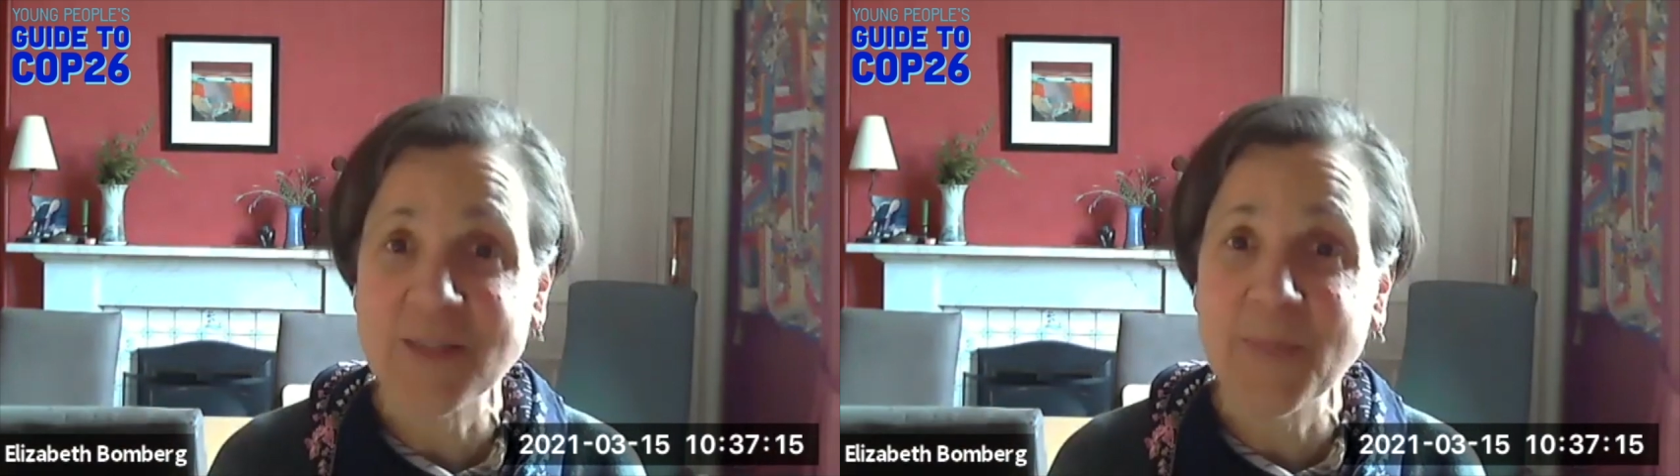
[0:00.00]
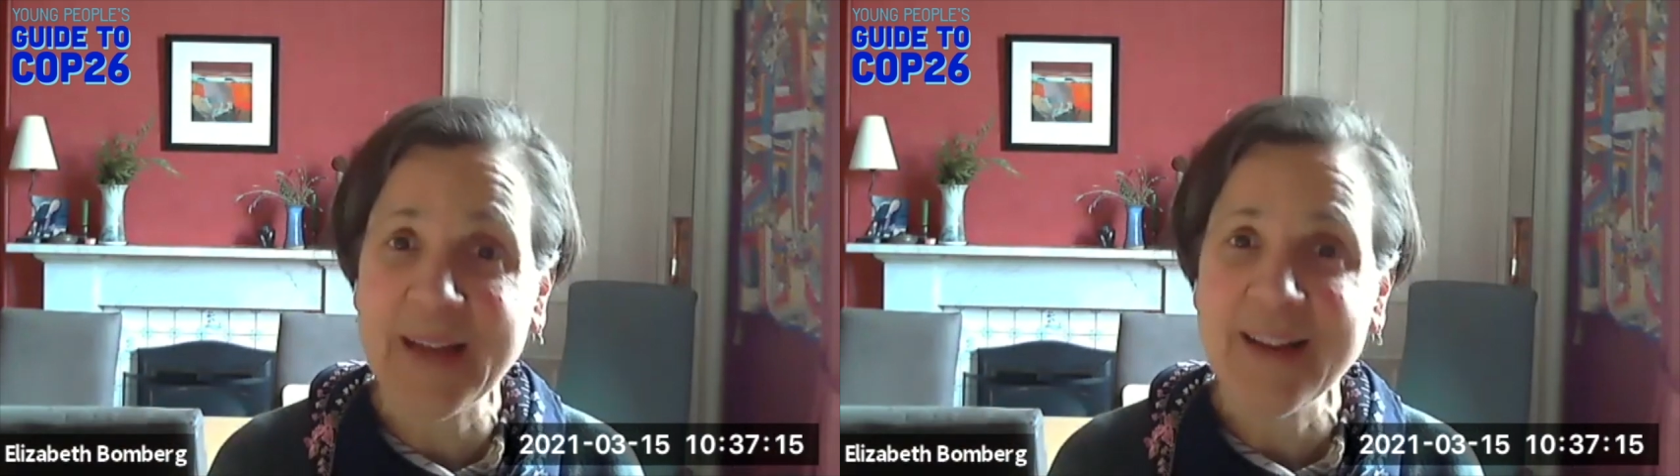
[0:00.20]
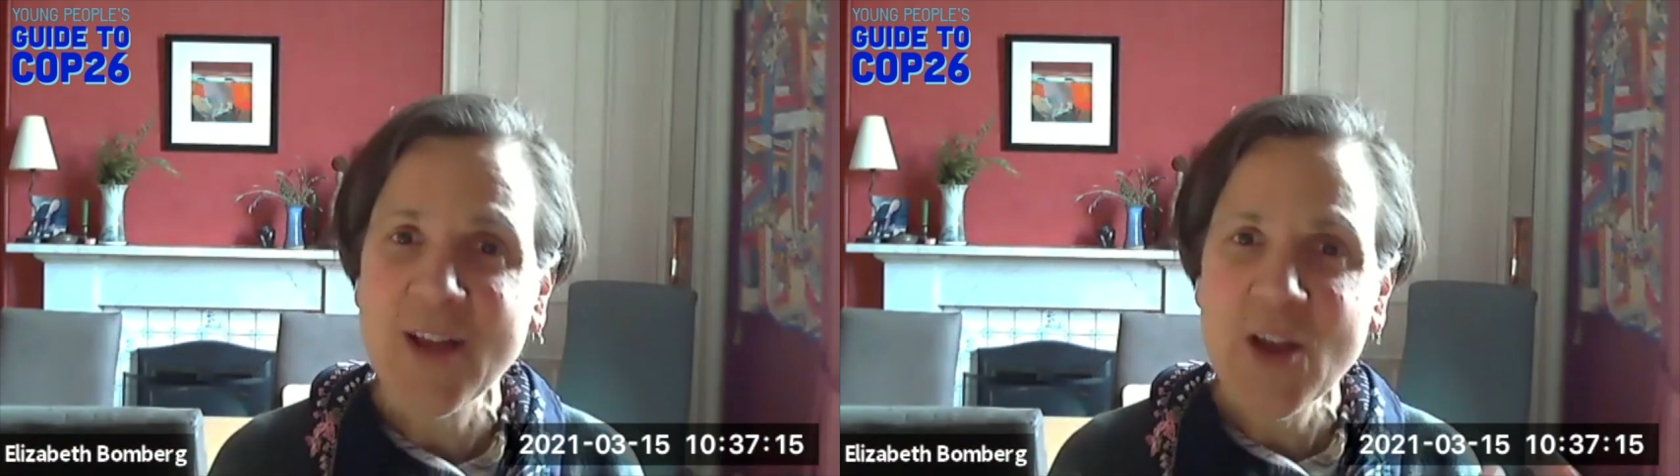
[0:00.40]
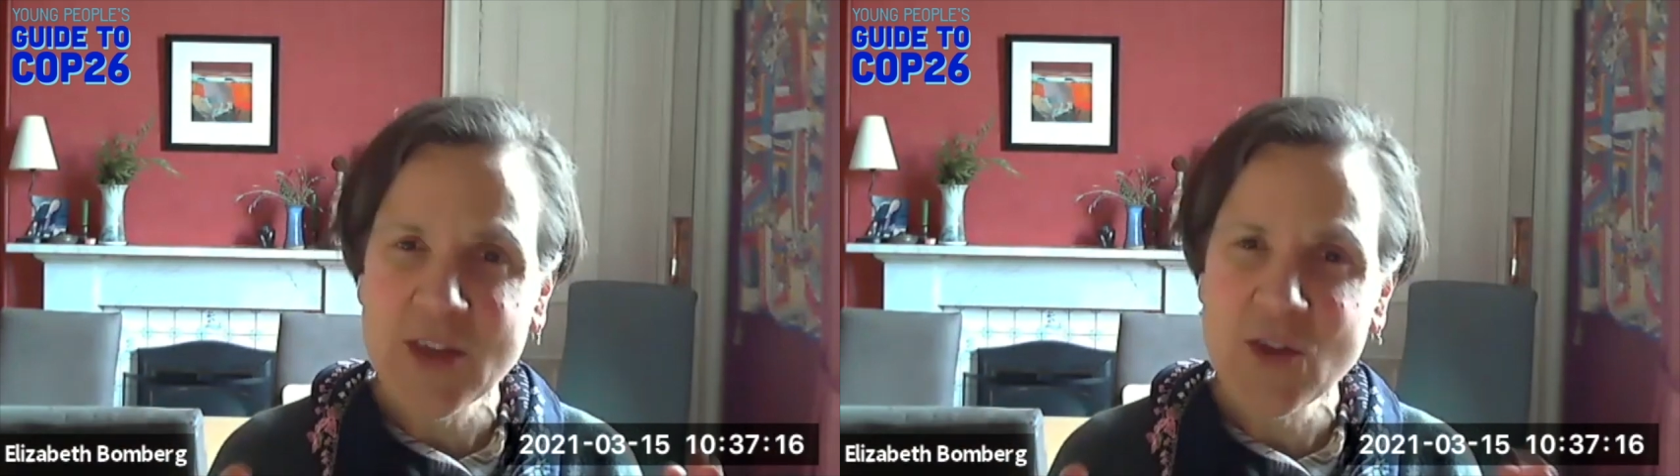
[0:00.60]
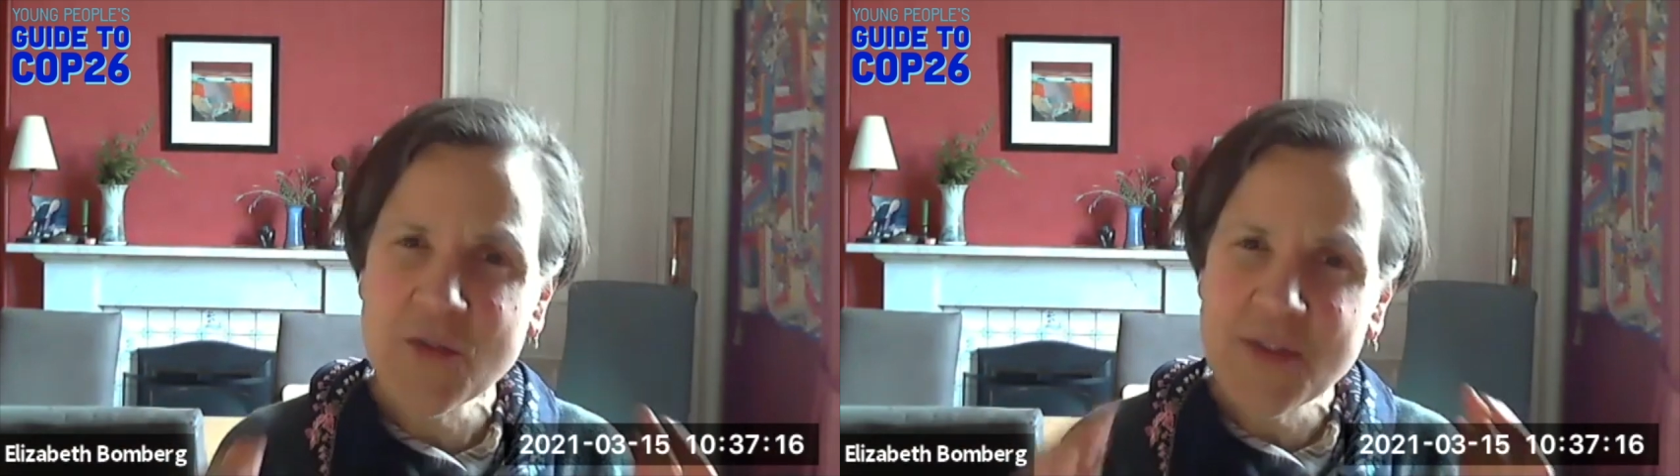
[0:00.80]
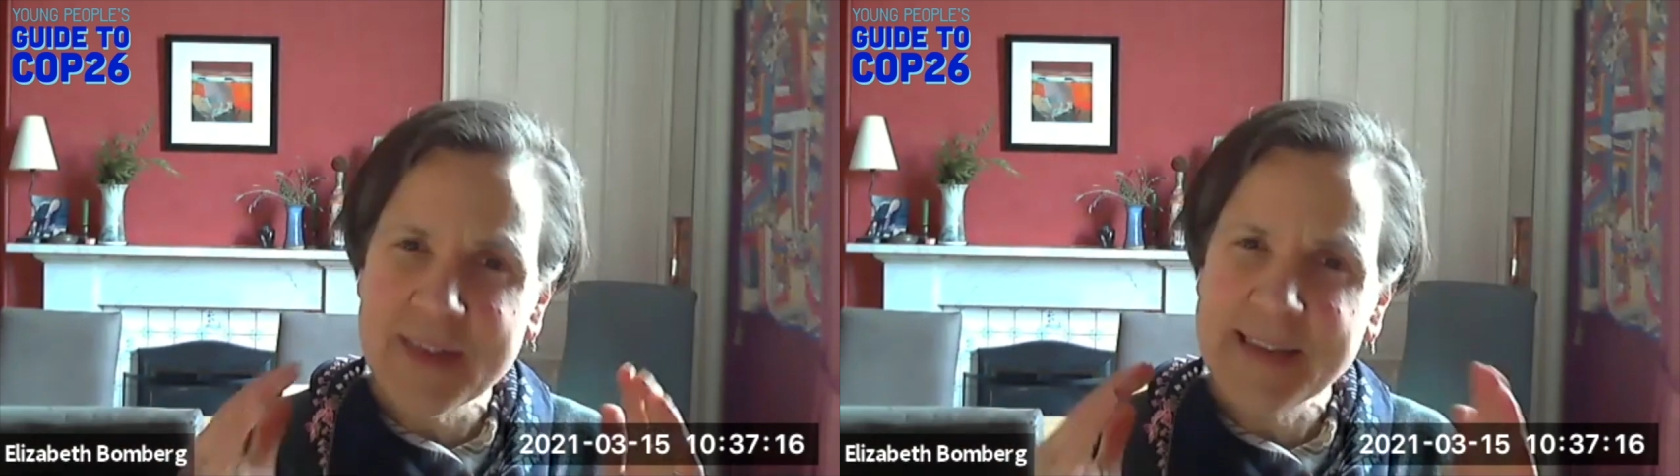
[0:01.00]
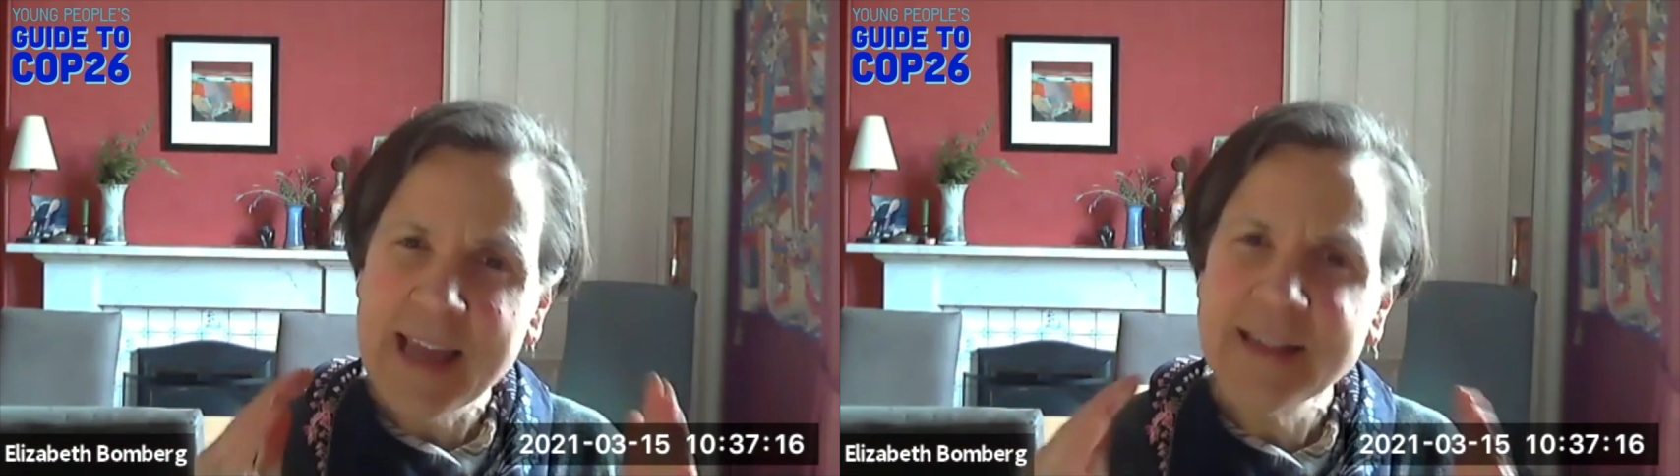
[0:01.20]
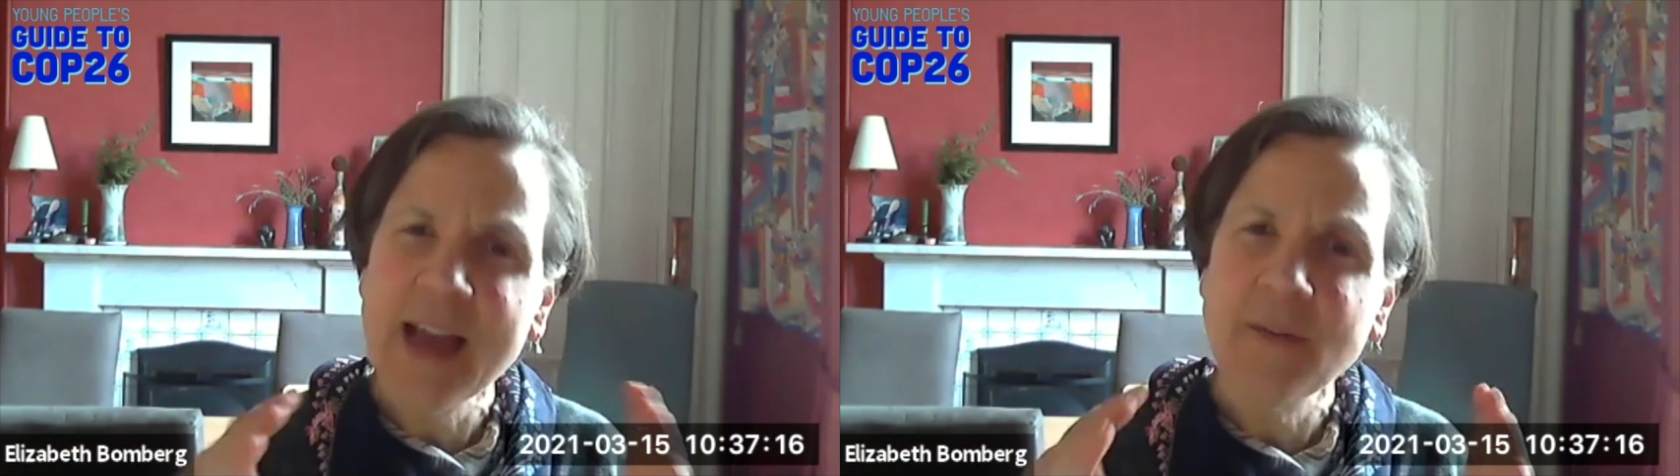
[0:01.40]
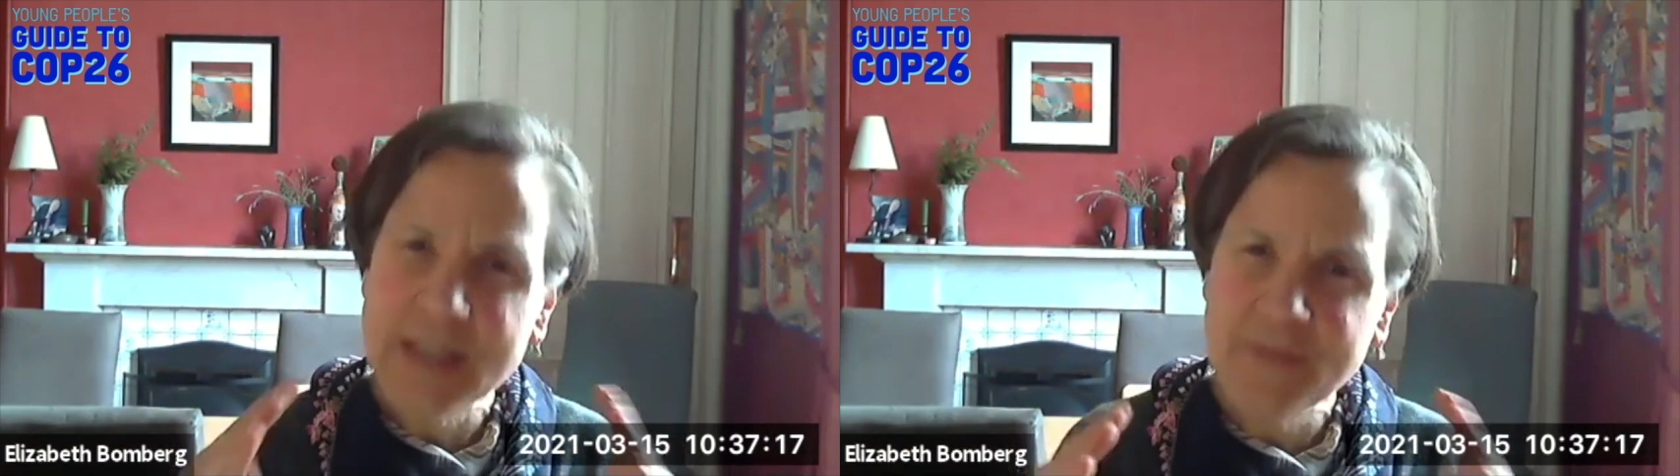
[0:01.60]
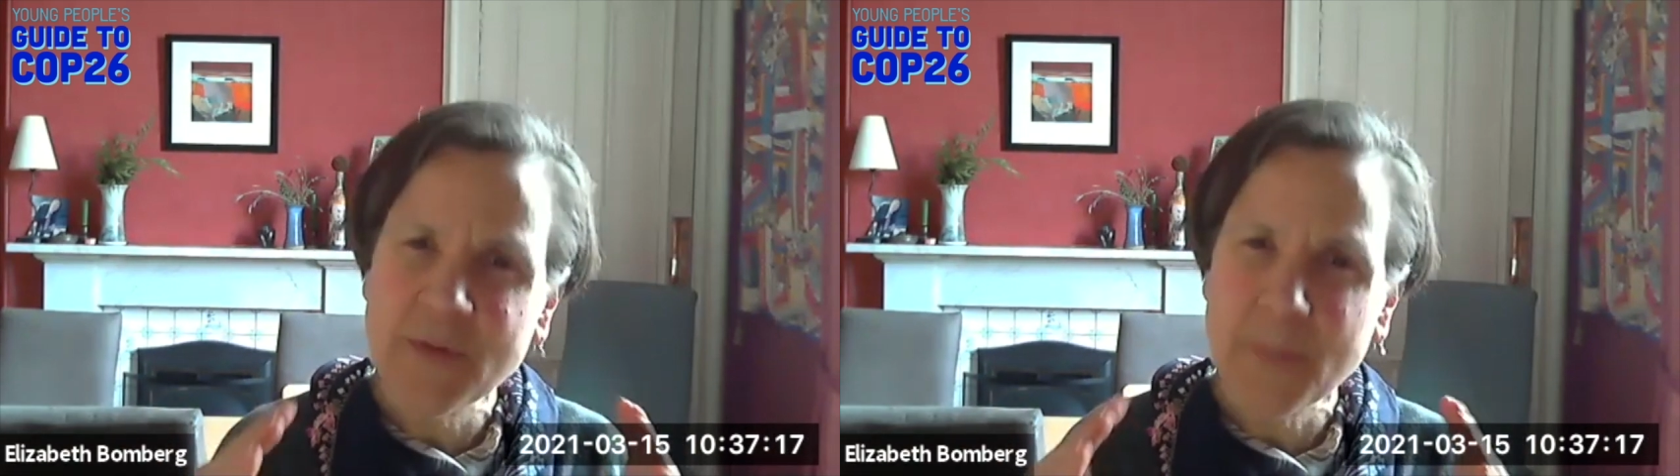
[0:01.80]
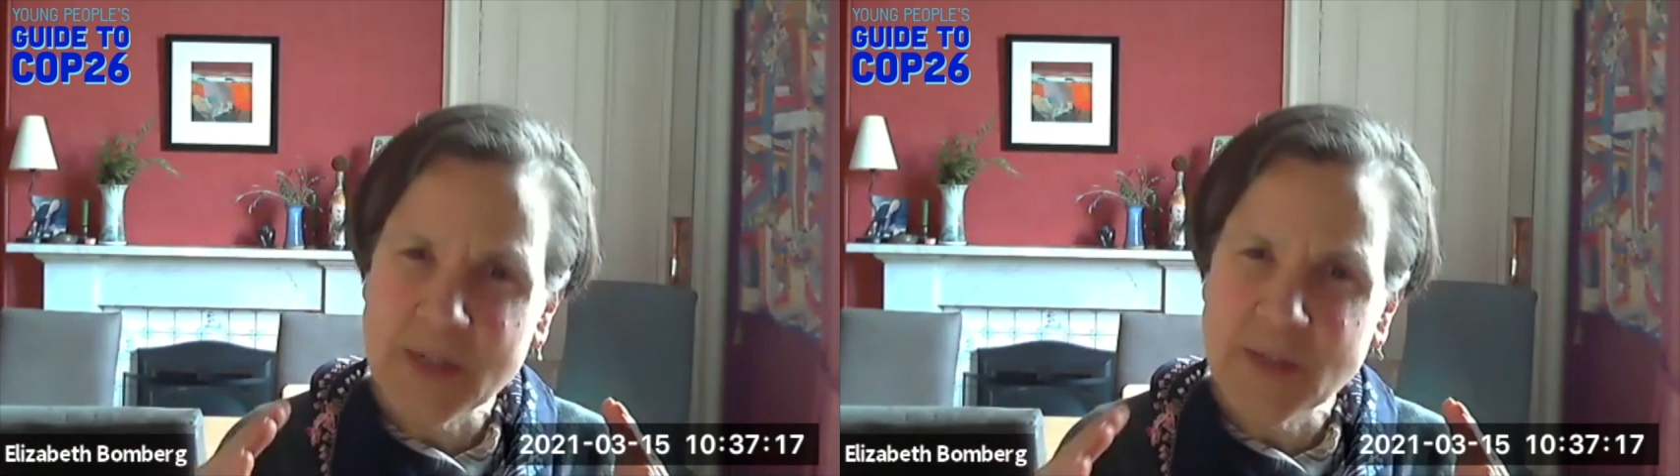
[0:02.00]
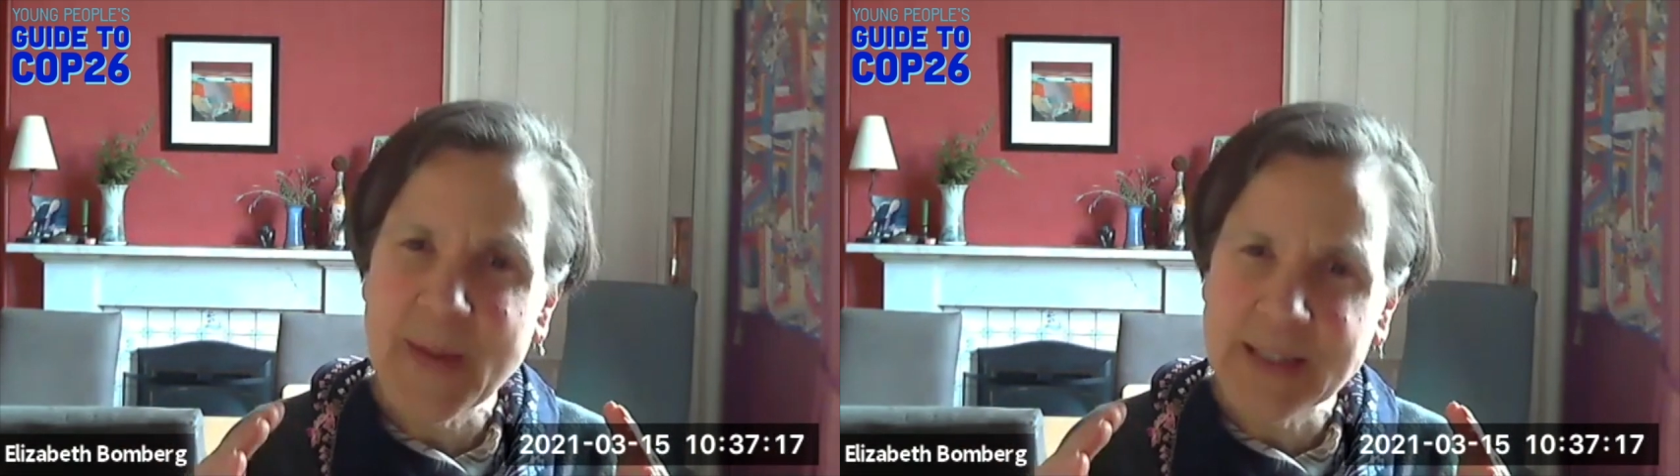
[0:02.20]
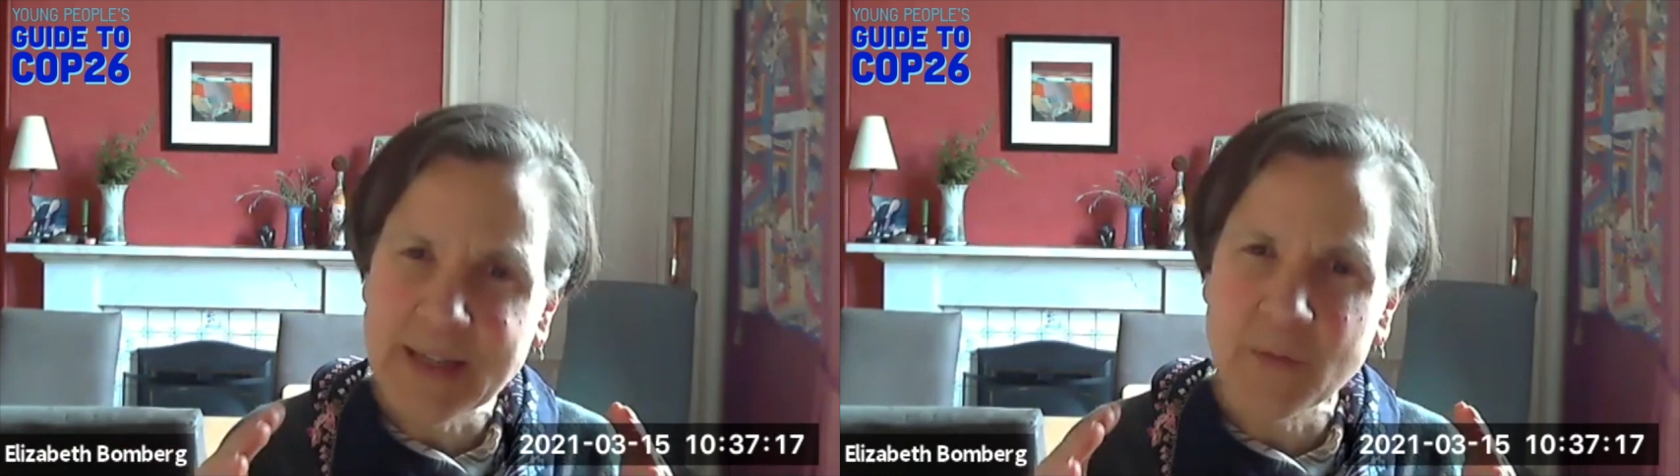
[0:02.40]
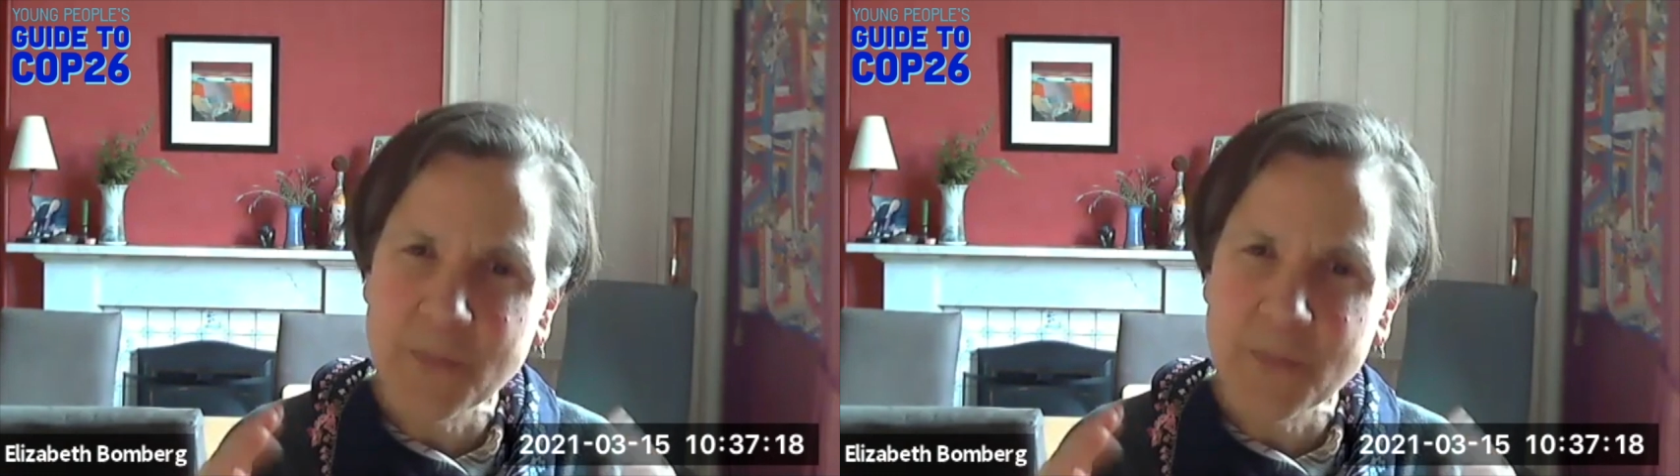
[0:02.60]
but the youth tend to have a different perspective,